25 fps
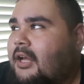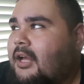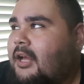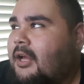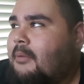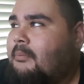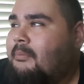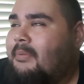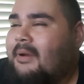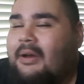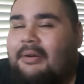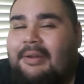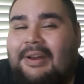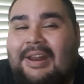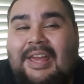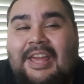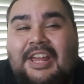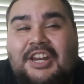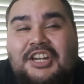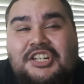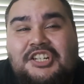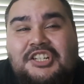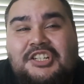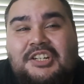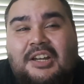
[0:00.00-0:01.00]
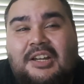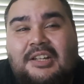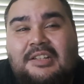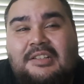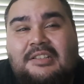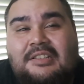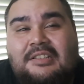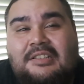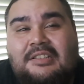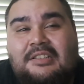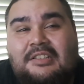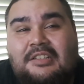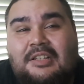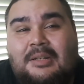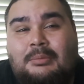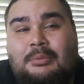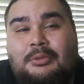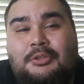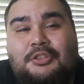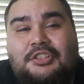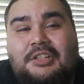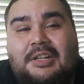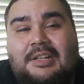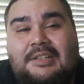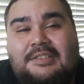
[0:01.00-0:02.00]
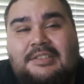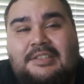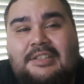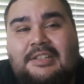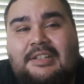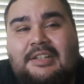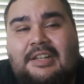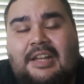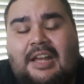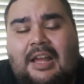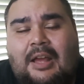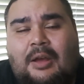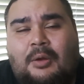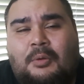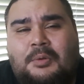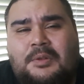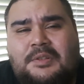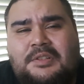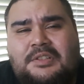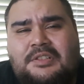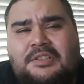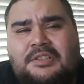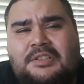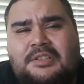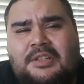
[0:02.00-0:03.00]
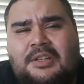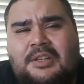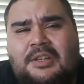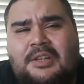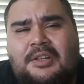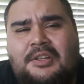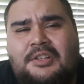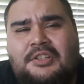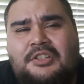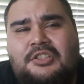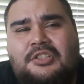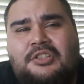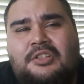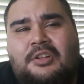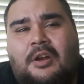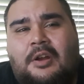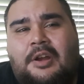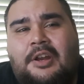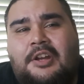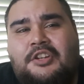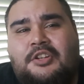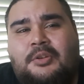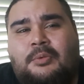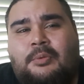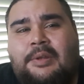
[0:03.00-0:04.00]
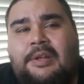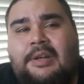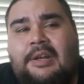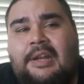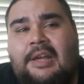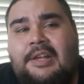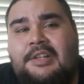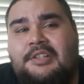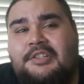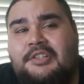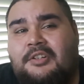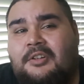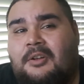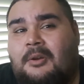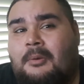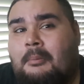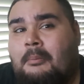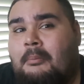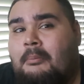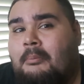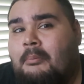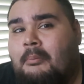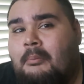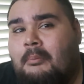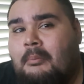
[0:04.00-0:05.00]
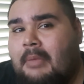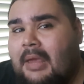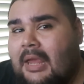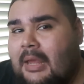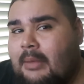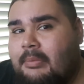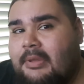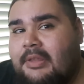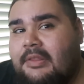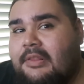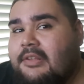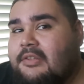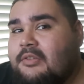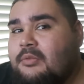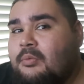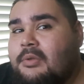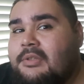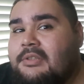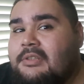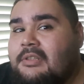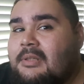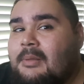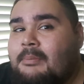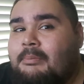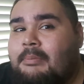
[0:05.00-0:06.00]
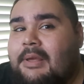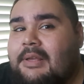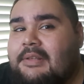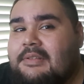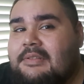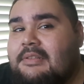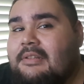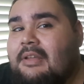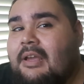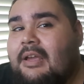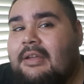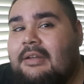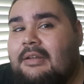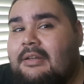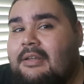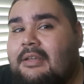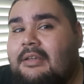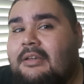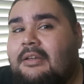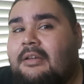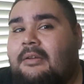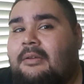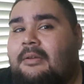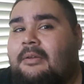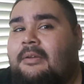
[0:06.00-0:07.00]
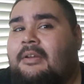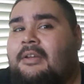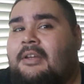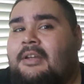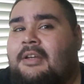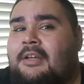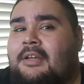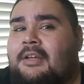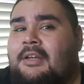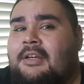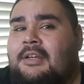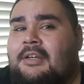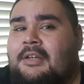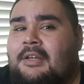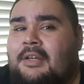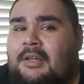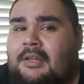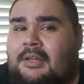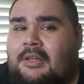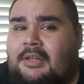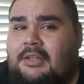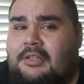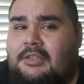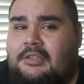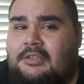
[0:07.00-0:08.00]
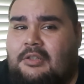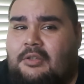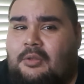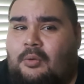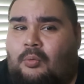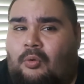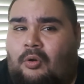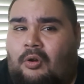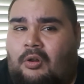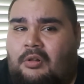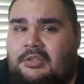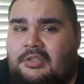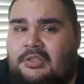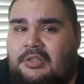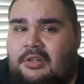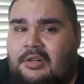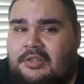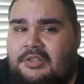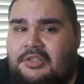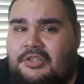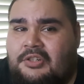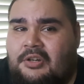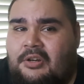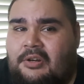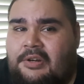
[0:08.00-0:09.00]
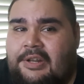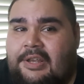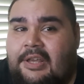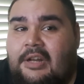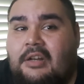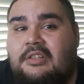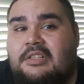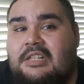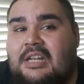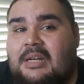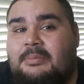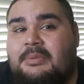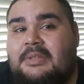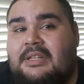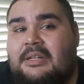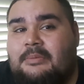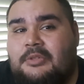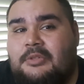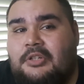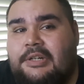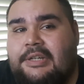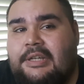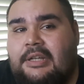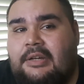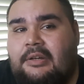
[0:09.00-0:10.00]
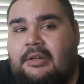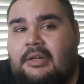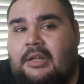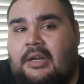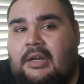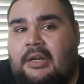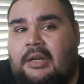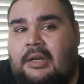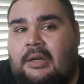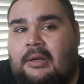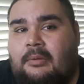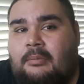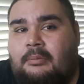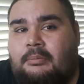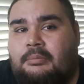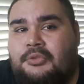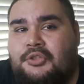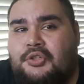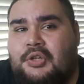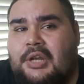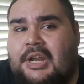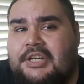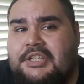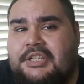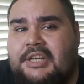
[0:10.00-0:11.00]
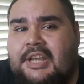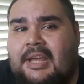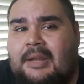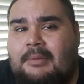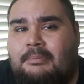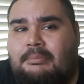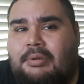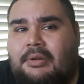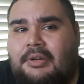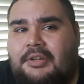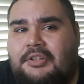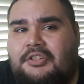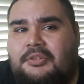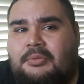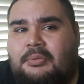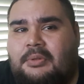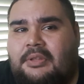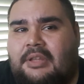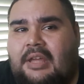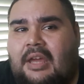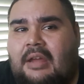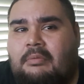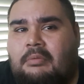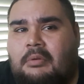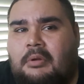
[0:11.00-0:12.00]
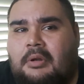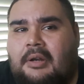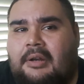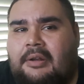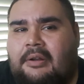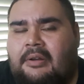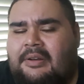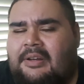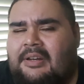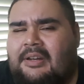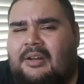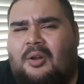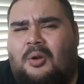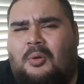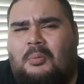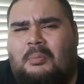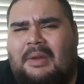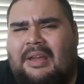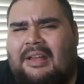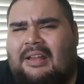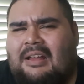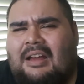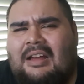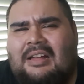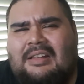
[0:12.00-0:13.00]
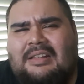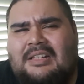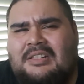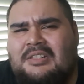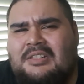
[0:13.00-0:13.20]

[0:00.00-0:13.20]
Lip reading: about 8 shots, double shots in, I was starting to realize, maybe this wasn't the best idea. So the world starts turning, and on top of that, I'm drinking trash can punch with Everclear in it. Oh my god,